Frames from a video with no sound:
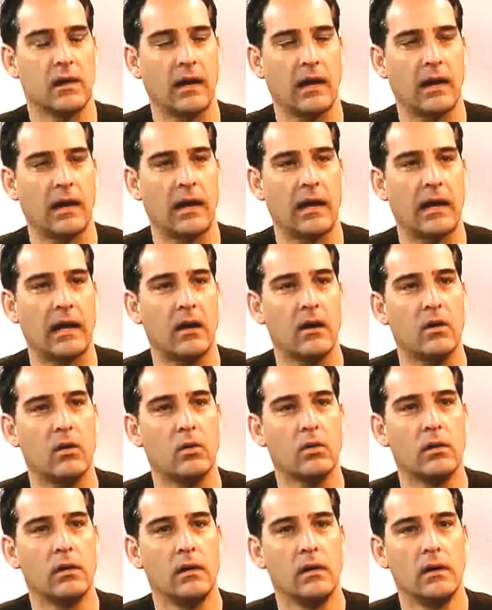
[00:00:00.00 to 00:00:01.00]

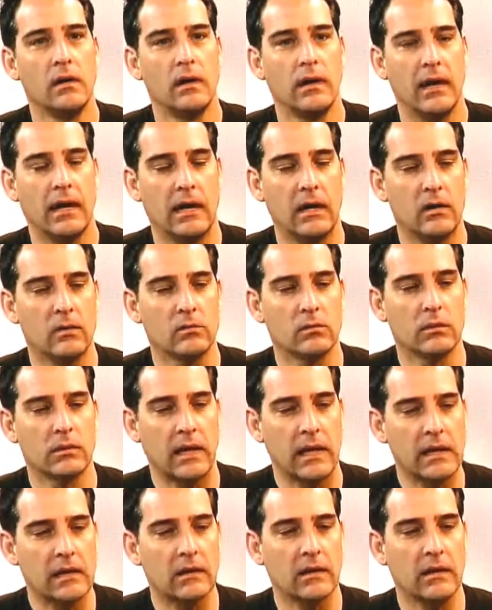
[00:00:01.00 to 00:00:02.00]
how
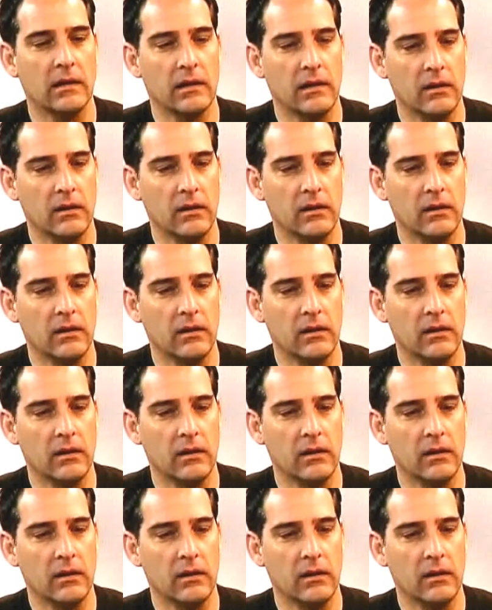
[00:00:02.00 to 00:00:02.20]
likely